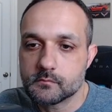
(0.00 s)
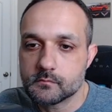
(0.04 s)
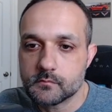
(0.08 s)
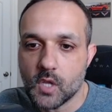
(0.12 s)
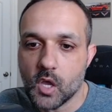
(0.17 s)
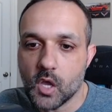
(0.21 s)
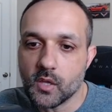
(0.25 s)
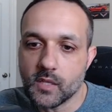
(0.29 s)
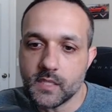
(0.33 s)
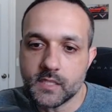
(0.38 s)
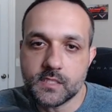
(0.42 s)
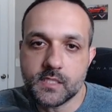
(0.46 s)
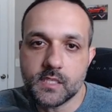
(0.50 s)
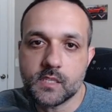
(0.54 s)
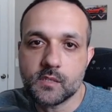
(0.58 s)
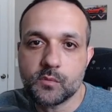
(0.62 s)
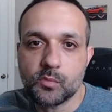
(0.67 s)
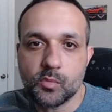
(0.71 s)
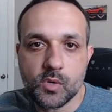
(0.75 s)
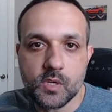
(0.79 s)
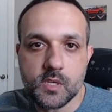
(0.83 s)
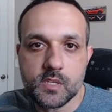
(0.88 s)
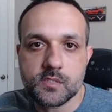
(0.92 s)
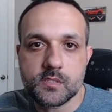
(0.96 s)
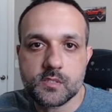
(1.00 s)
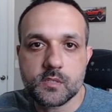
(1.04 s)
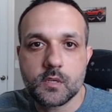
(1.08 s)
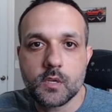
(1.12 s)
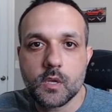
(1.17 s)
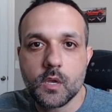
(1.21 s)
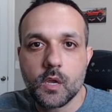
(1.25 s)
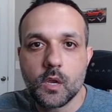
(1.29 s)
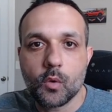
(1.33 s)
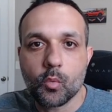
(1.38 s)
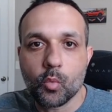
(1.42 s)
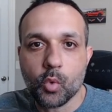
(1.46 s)
All they did was
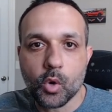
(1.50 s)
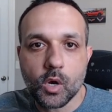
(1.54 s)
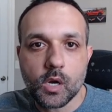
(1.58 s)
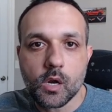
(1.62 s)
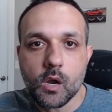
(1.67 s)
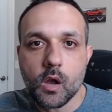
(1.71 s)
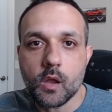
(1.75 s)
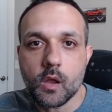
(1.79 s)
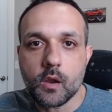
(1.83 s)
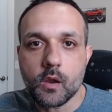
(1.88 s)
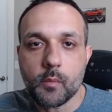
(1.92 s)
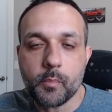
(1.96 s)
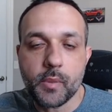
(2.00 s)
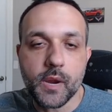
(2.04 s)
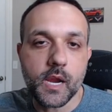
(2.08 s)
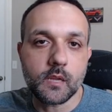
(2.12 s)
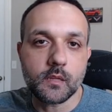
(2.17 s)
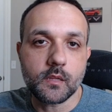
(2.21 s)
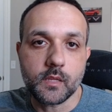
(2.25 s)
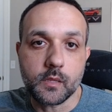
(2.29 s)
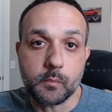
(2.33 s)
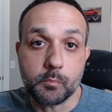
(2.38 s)
work on apparently